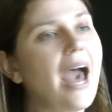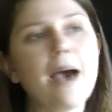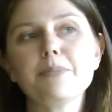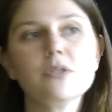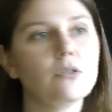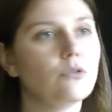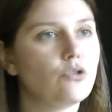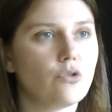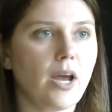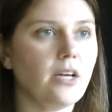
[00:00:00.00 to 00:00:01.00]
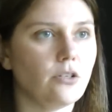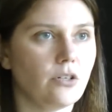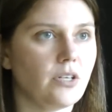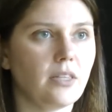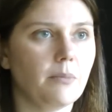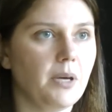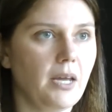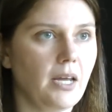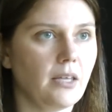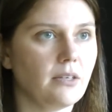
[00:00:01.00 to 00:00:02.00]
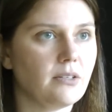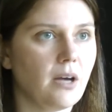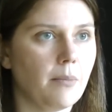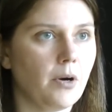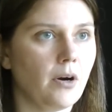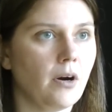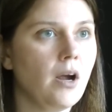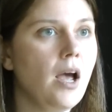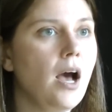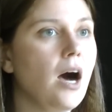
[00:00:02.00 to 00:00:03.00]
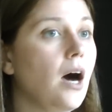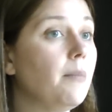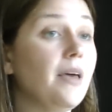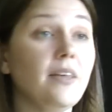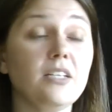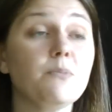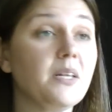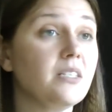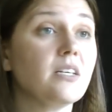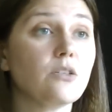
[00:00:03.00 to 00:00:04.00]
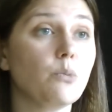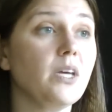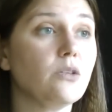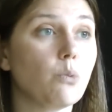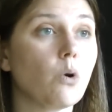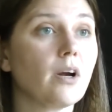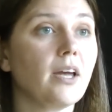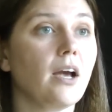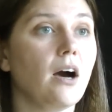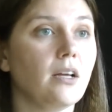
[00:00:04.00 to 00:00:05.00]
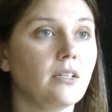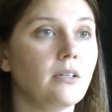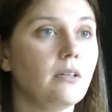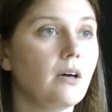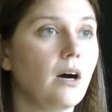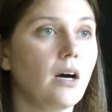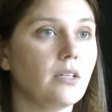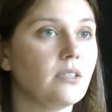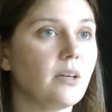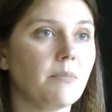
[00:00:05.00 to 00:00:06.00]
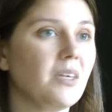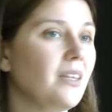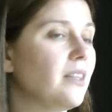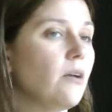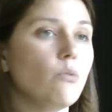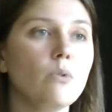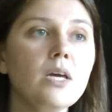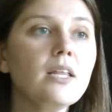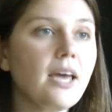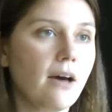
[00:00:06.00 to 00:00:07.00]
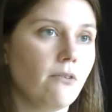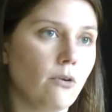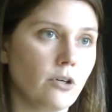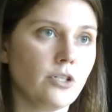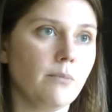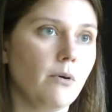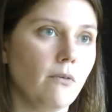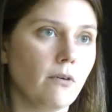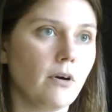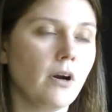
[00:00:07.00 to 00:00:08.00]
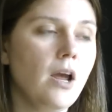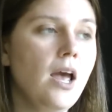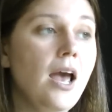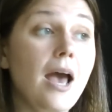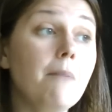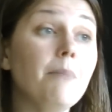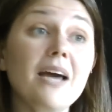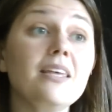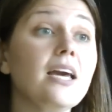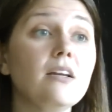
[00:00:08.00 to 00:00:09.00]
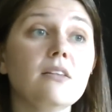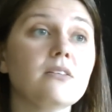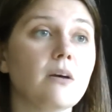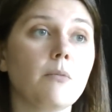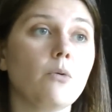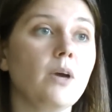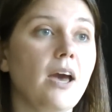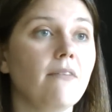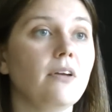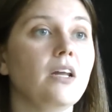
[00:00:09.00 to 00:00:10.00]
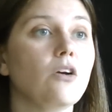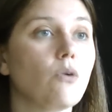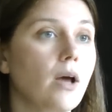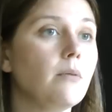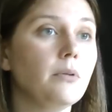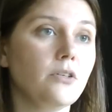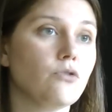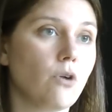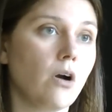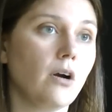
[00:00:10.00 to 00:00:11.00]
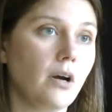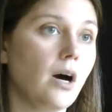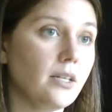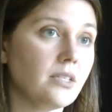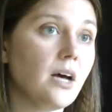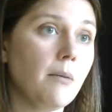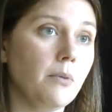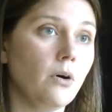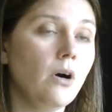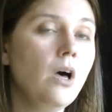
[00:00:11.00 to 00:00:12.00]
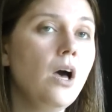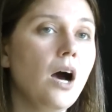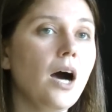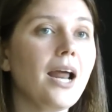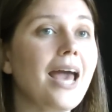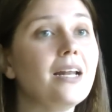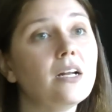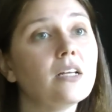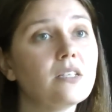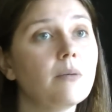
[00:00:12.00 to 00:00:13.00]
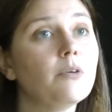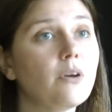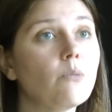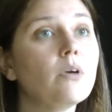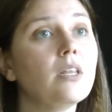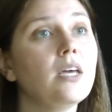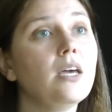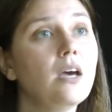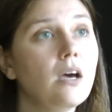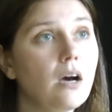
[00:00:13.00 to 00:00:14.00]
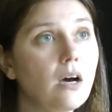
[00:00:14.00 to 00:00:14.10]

absolute strangers at the beginning of the summer, and they spend 6 weeks working on something that they really have ownership over. And by the end of the summer, we have an incredibly strong ensemble, and an ensemble that really